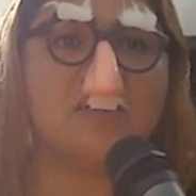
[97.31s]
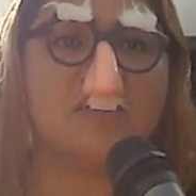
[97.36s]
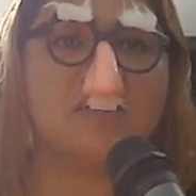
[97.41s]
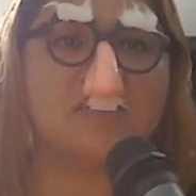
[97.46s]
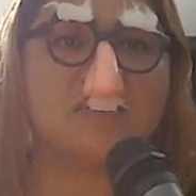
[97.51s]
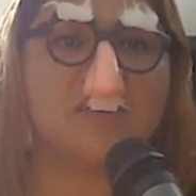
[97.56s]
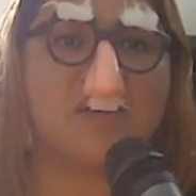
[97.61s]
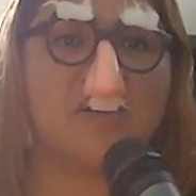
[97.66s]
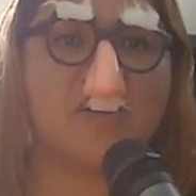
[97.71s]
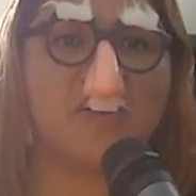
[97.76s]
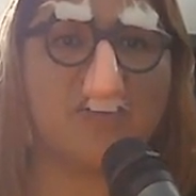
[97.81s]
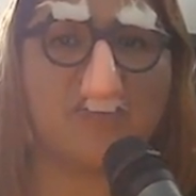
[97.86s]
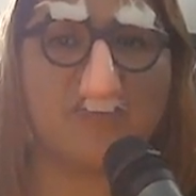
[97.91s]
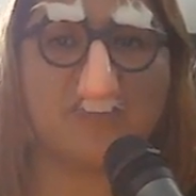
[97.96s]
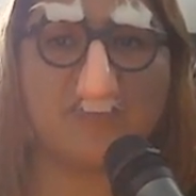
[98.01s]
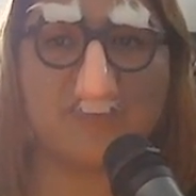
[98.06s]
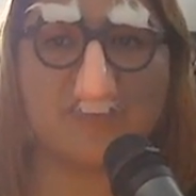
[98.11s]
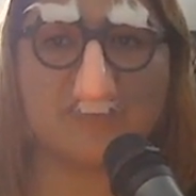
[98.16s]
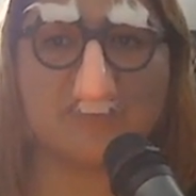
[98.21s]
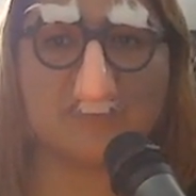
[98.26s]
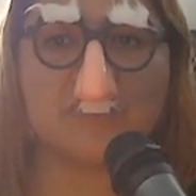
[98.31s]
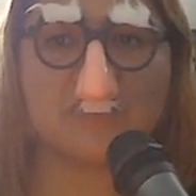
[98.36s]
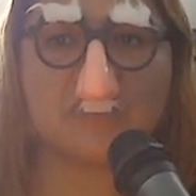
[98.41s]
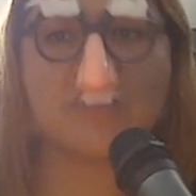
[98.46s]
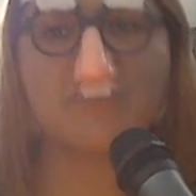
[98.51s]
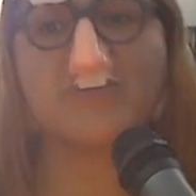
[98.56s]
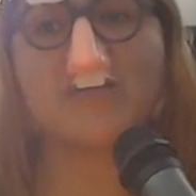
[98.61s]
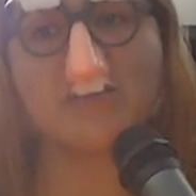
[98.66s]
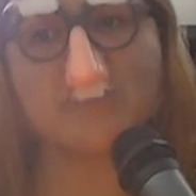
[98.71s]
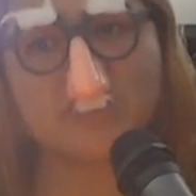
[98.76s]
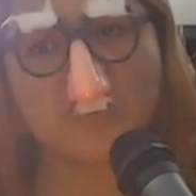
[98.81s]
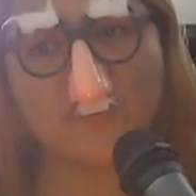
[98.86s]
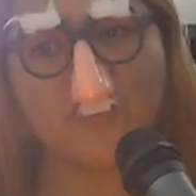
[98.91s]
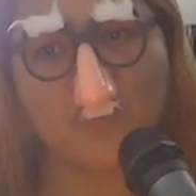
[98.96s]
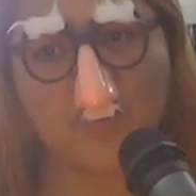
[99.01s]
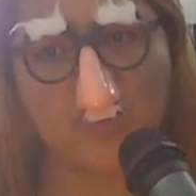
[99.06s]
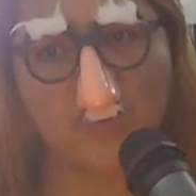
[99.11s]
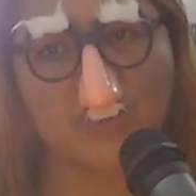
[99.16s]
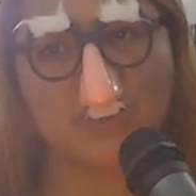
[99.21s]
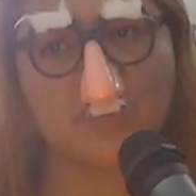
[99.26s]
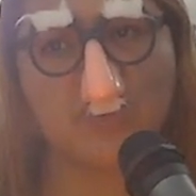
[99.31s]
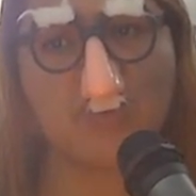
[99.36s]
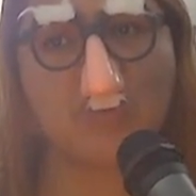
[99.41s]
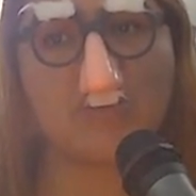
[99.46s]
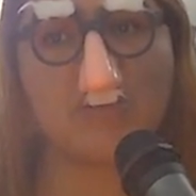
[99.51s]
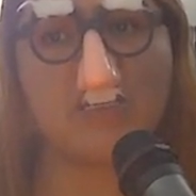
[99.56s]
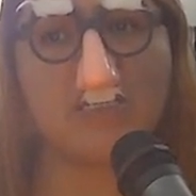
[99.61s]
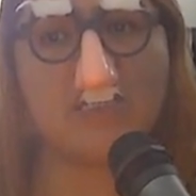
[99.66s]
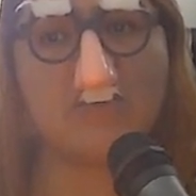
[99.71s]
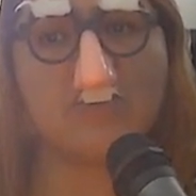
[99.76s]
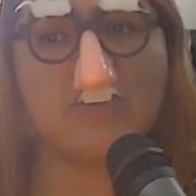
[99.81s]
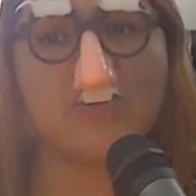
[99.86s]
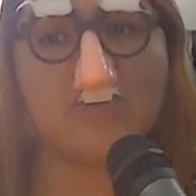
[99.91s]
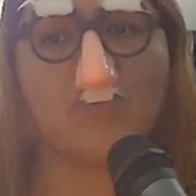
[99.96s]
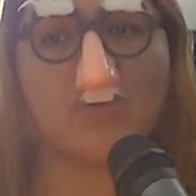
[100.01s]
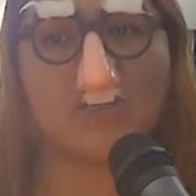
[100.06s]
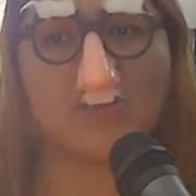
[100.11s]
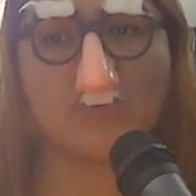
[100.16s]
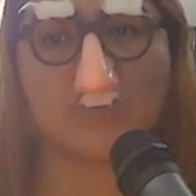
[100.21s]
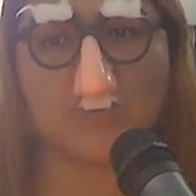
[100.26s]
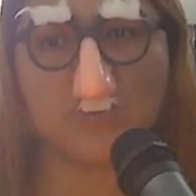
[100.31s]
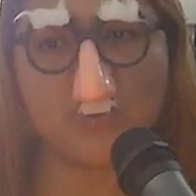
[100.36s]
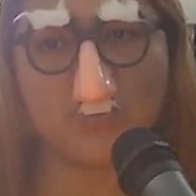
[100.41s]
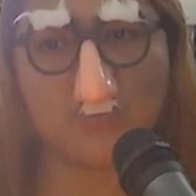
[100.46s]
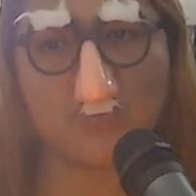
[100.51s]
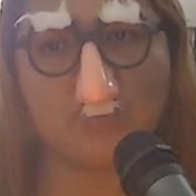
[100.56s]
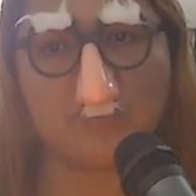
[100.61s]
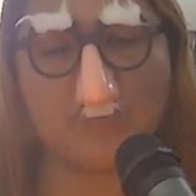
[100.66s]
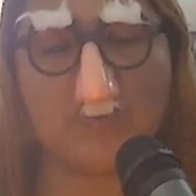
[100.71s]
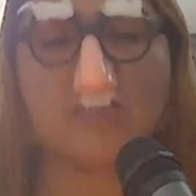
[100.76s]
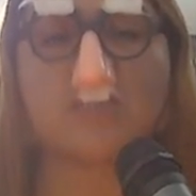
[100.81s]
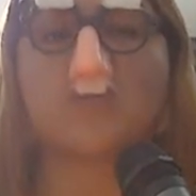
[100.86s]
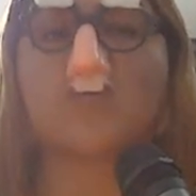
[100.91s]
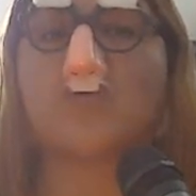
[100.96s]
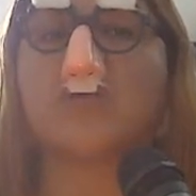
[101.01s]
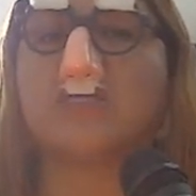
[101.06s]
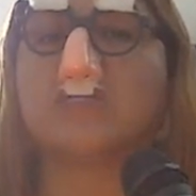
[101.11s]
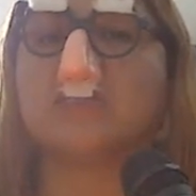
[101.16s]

So sometimes, of course, we really don't know what to do. But we